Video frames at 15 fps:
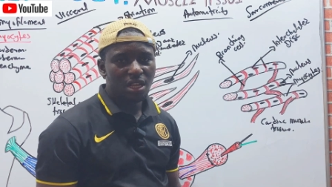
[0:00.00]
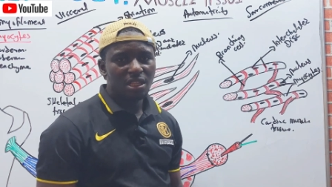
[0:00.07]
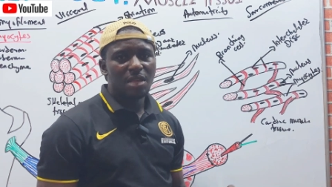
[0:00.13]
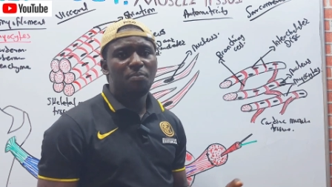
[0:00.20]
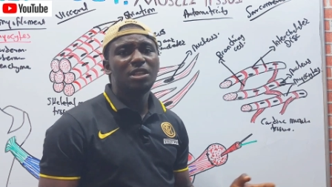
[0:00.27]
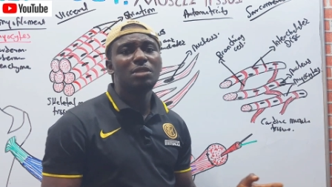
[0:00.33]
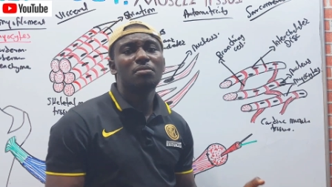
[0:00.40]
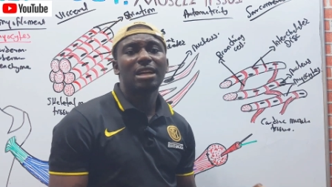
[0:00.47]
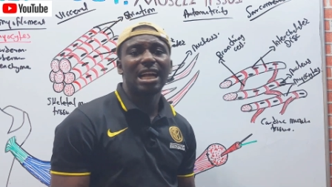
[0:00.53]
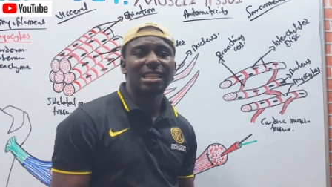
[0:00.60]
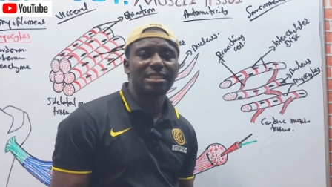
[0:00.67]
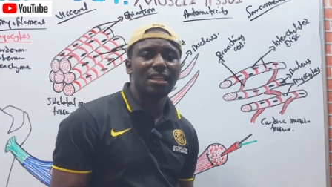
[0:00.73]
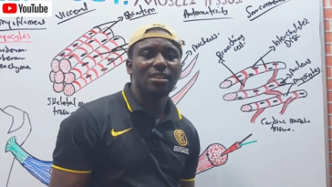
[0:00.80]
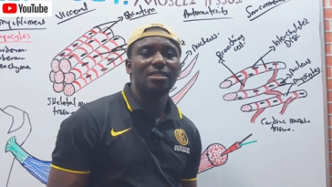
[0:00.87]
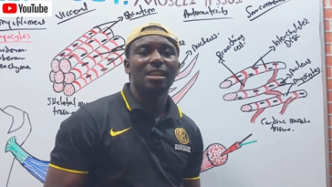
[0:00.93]
The pacemaker
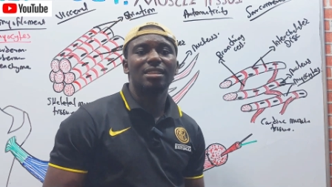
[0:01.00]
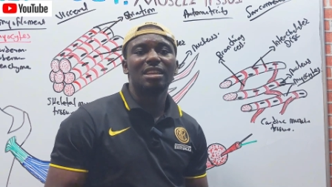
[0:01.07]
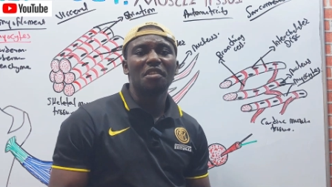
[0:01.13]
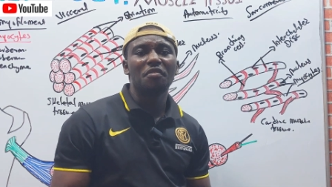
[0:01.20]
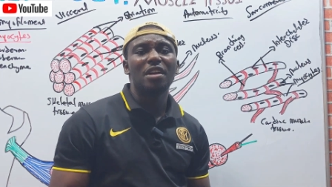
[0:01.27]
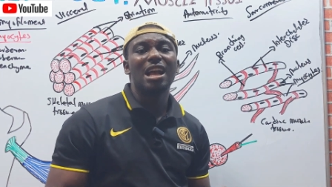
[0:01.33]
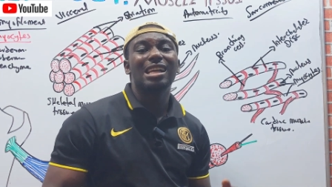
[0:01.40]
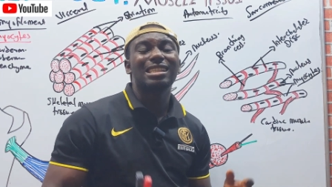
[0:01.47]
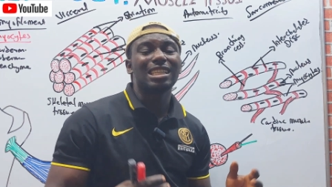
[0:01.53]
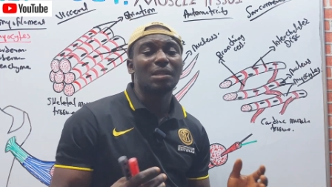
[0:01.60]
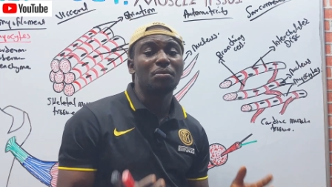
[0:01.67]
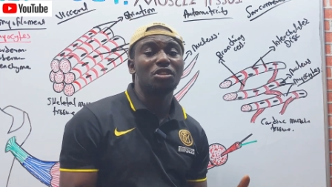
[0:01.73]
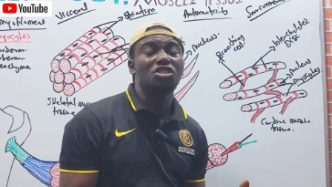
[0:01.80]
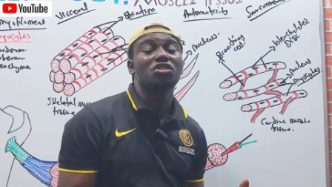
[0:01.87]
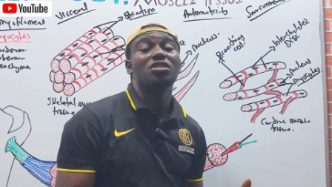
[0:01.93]
cell is a
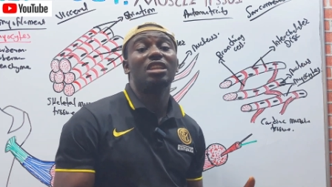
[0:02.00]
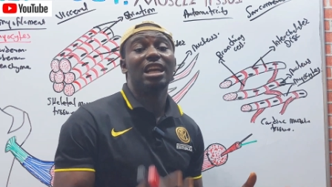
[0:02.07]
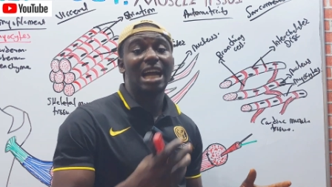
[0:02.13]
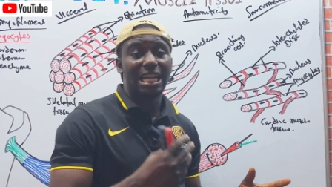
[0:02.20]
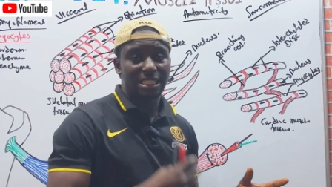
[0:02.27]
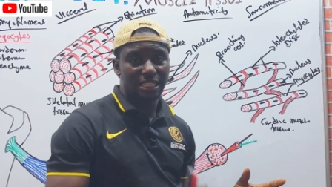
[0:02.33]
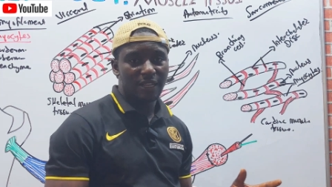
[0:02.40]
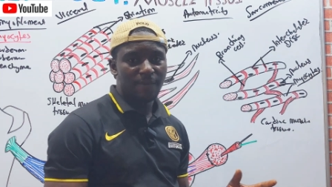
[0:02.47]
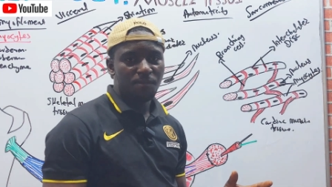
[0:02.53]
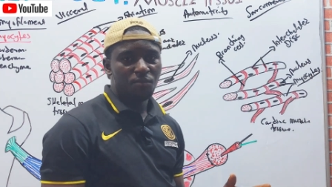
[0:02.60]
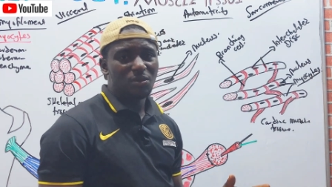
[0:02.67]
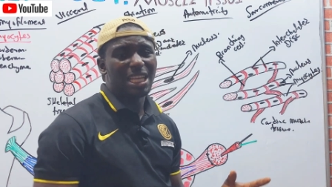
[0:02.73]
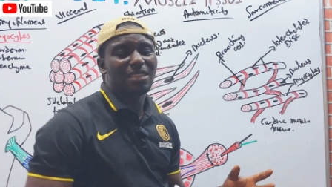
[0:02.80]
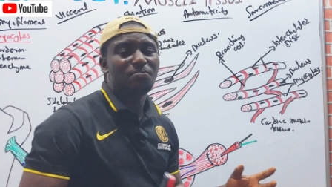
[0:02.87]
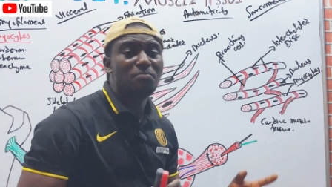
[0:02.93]
self-excitable tissue in the heart
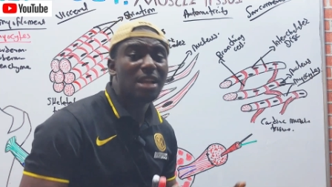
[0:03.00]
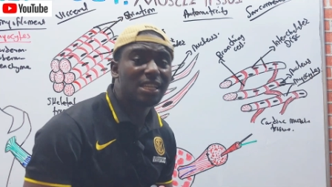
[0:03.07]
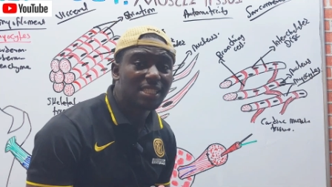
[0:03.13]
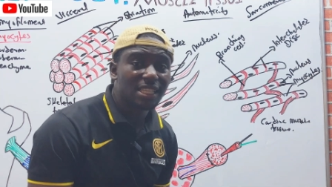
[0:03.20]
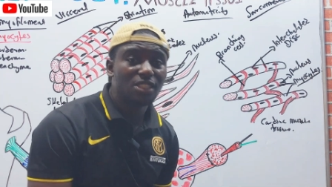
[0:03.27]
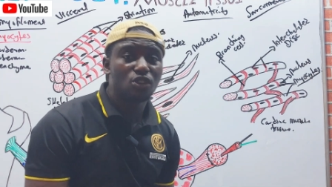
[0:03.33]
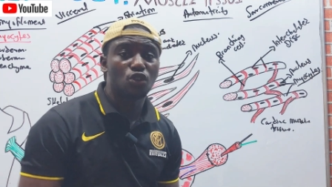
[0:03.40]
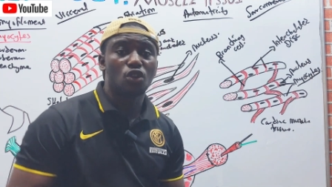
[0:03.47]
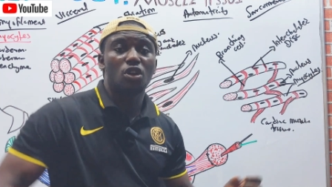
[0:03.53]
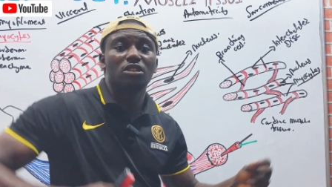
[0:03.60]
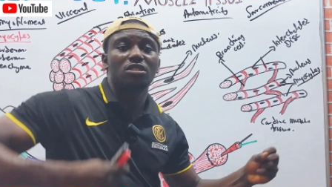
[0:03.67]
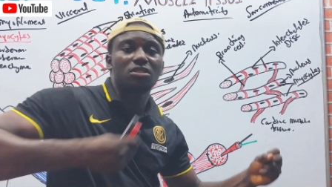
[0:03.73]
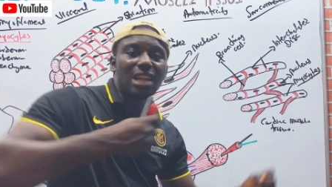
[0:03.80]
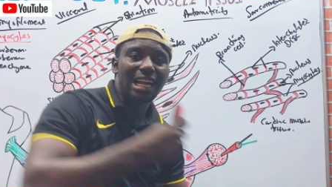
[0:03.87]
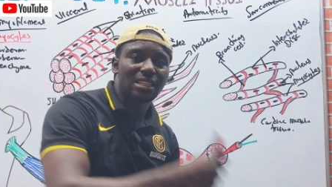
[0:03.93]
that makes it to
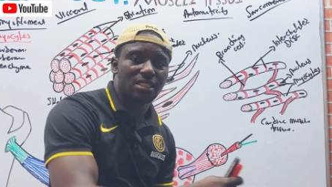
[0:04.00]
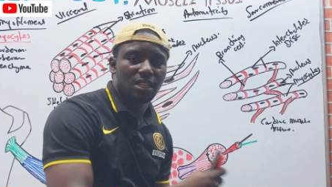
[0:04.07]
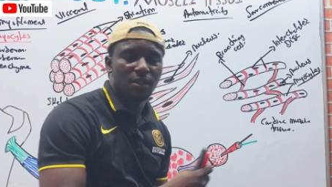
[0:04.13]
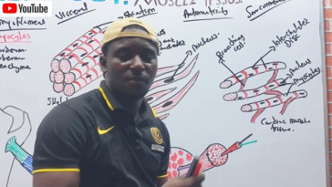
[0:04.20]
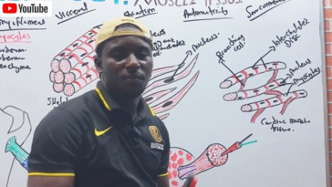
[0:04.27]
contract